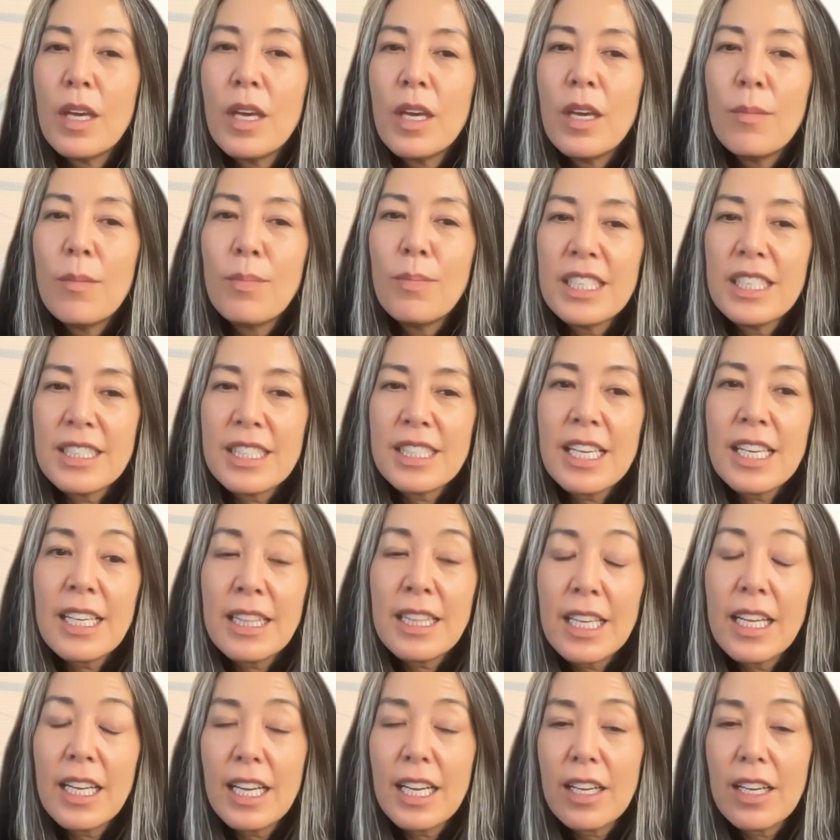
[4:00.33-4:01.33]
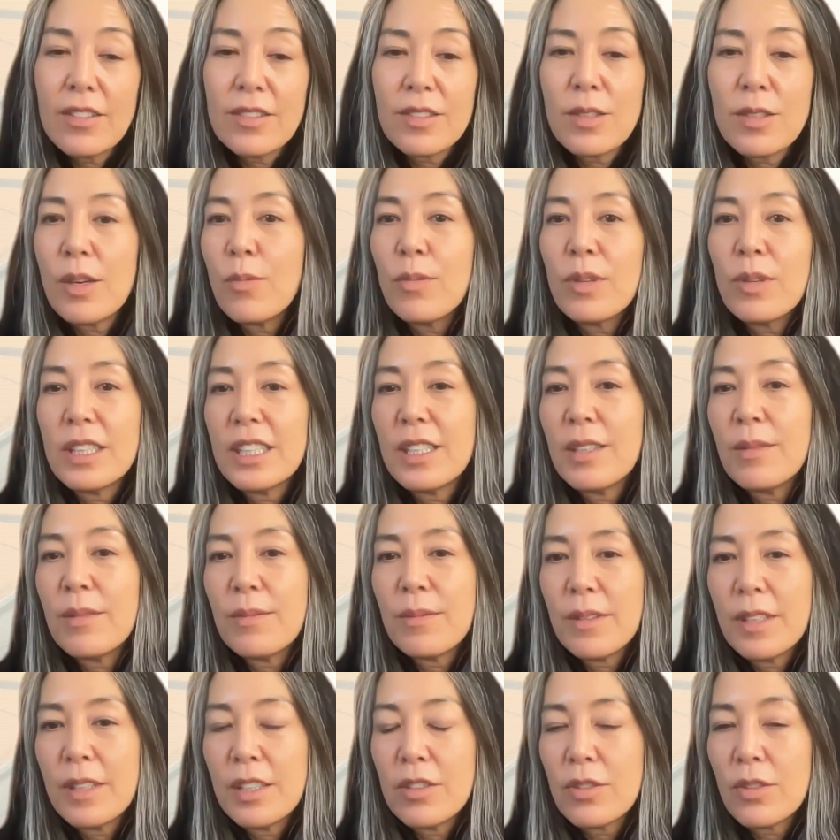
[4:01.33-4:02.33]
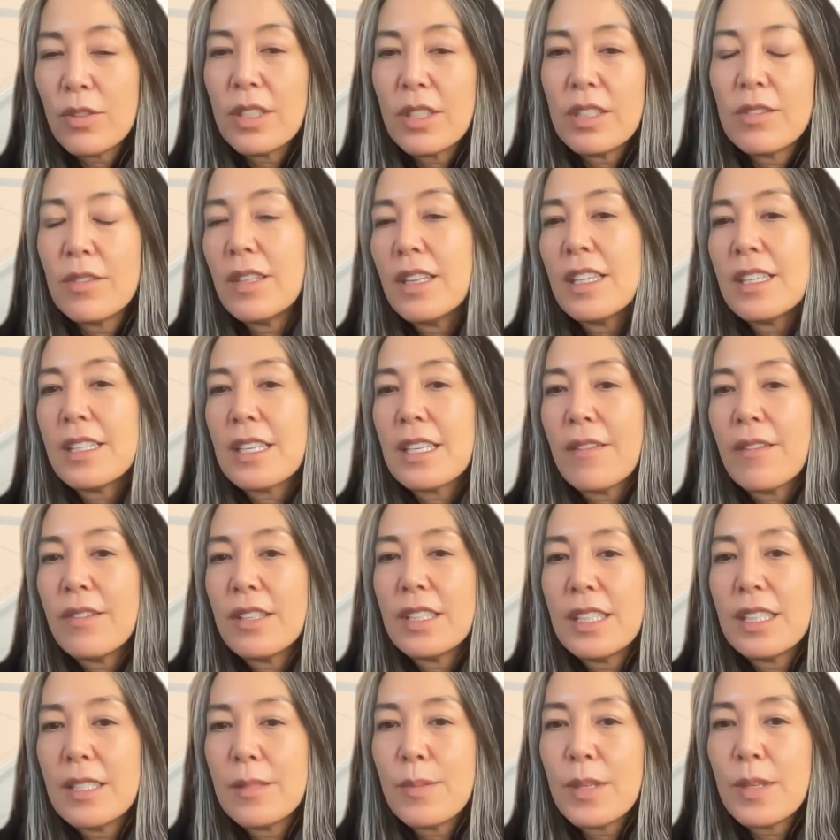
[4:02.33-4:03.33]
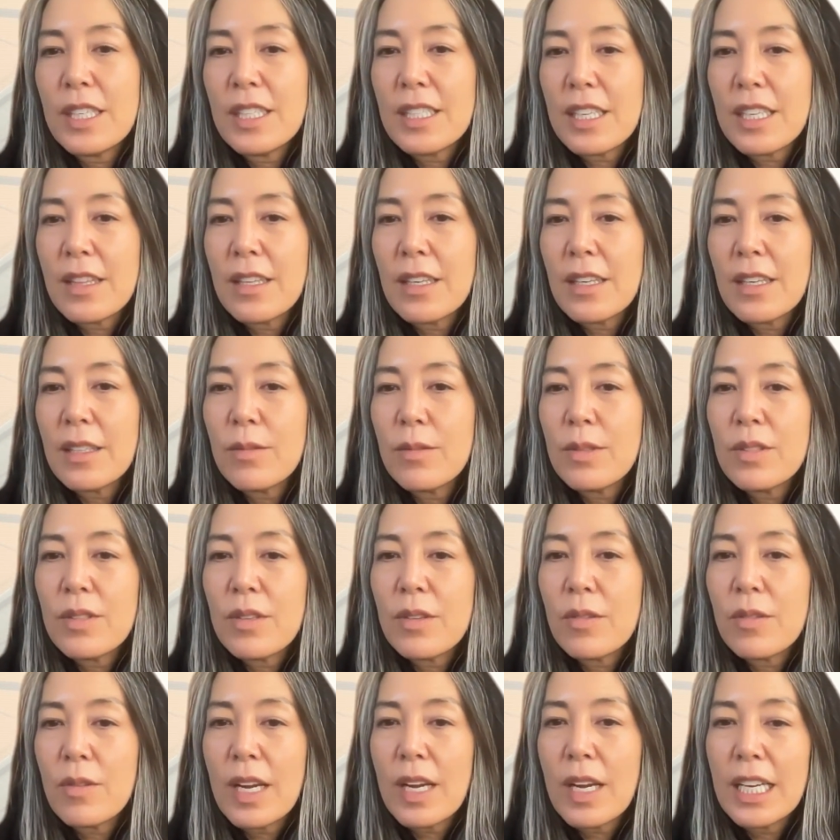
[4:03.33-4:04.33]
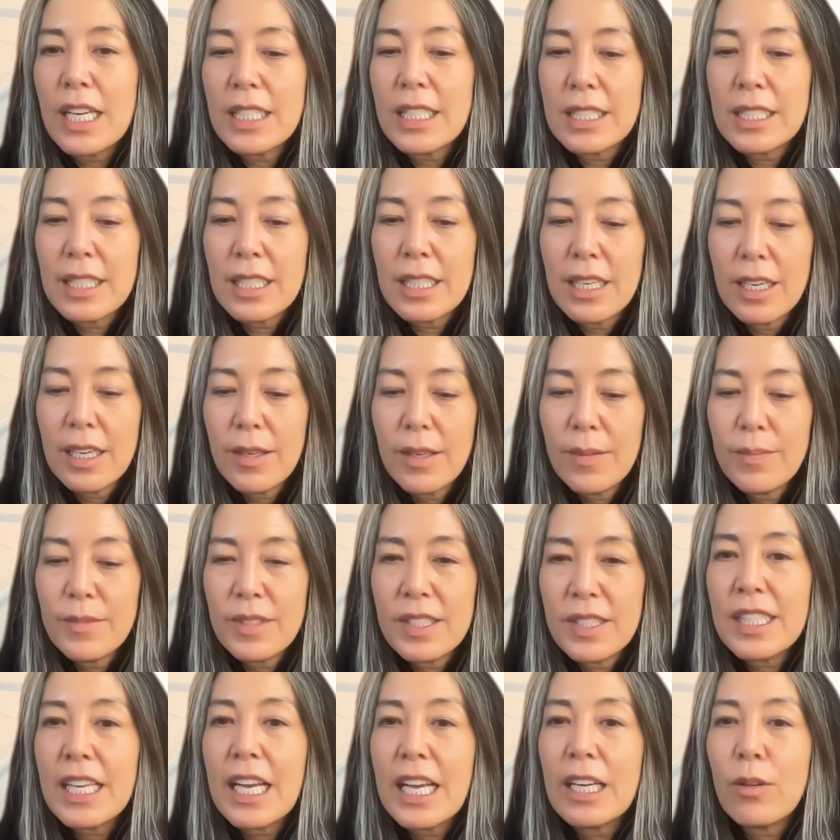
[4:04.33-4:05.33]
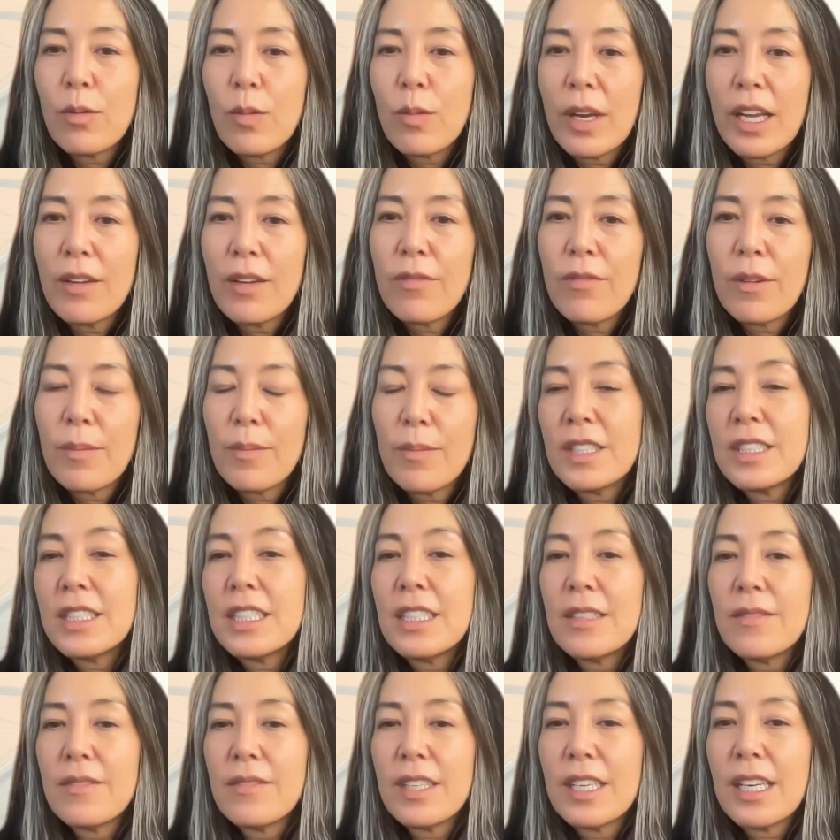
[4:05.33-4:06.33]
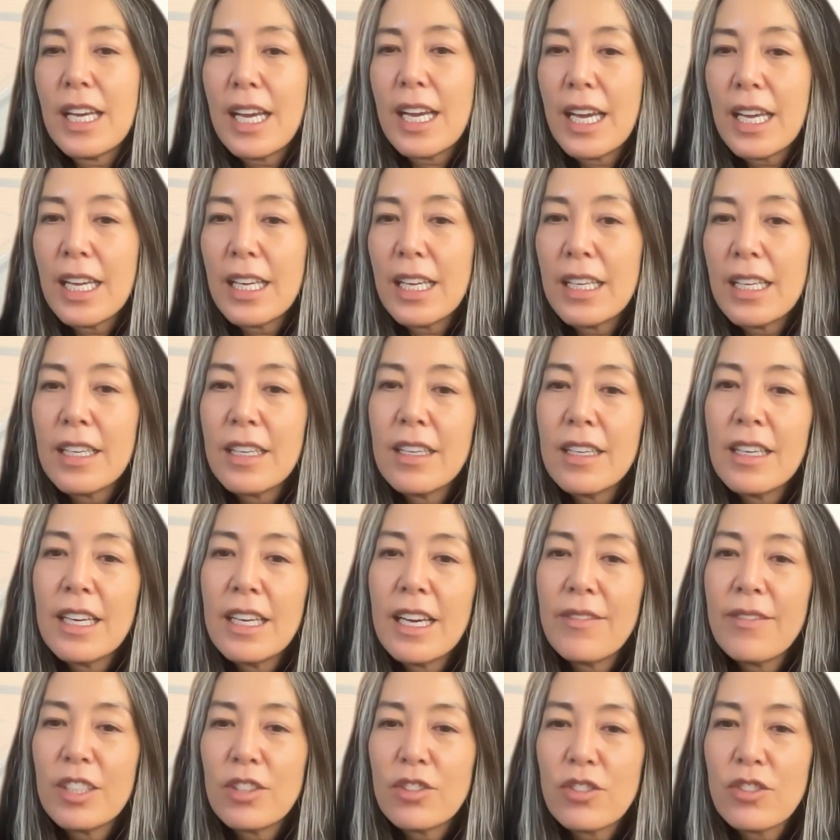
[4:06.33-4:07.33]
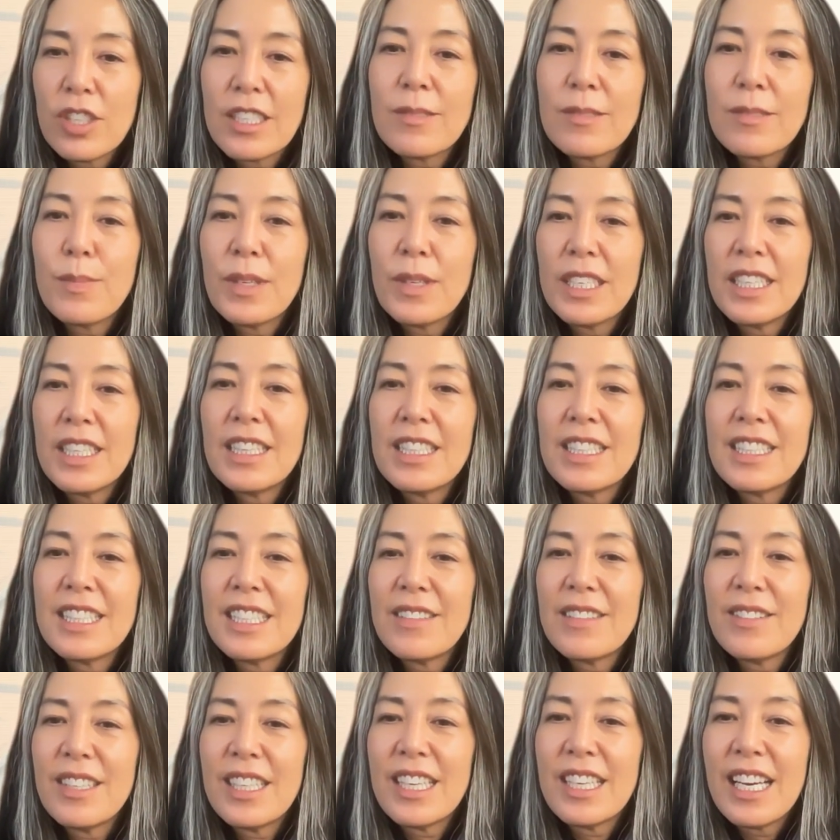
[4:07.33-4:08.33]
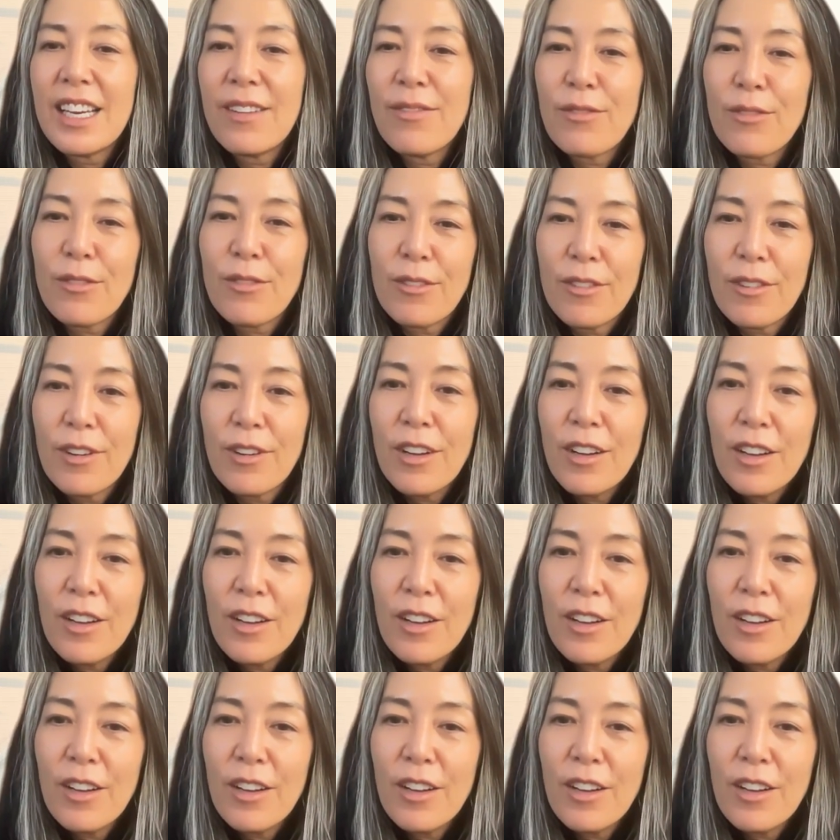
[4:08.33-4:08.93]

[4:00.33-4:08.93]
but in saying that, I also really enjoyed doing the seventies because I thought it was a great um, segue from the T V A. Having just been in the T V A for